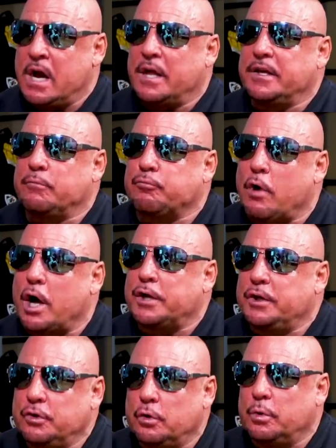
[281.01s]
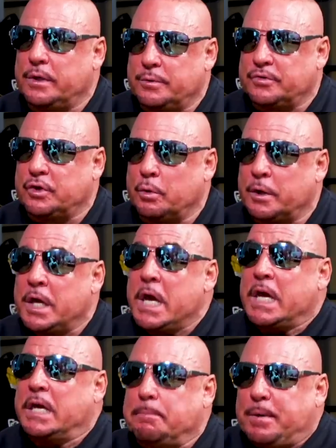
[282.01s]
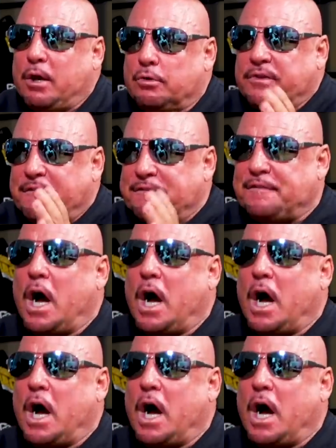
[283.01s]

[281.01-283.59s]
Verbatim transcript: I think Ronnie knew what he was doing. He built a